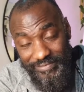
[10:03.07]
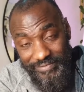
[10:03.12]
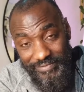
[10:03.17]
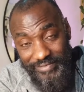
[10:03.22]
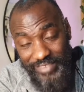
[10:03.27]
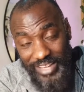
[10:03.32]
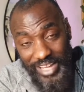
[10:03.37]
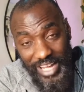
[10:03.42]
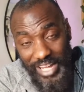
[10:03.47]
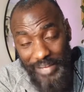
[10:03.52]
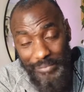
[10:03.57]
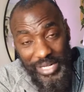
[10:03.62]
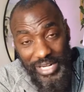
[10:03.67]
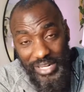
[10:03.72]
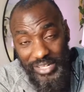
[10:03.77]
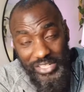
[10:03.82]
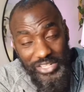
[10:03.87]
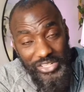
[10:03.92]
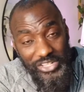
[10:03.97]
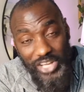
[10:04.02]
I mean,
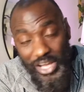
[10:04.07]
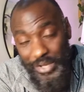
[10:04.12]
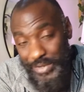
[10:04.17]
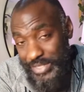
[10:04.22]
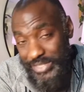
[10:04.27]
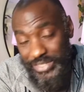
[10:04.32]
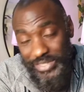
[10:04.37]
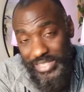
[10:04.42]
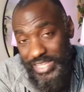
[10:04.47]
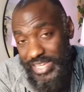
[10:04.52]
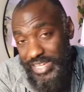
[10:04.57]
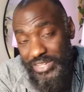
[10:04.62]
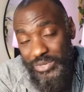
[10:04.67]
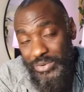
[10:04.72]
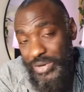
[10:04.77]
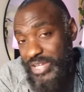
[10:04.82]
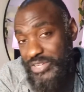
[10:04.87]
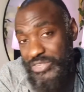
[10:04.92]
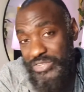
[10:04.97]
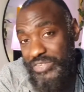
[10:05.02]
I could go into the
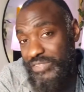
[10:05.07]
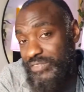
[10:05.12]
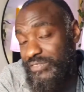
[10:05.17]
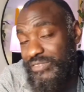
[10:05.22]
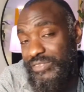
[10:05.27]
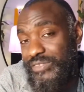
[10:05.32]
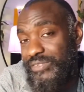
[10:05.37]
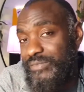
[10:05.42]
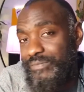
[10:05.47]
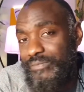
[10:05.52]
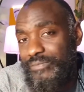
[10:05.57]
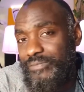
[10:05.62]
equations,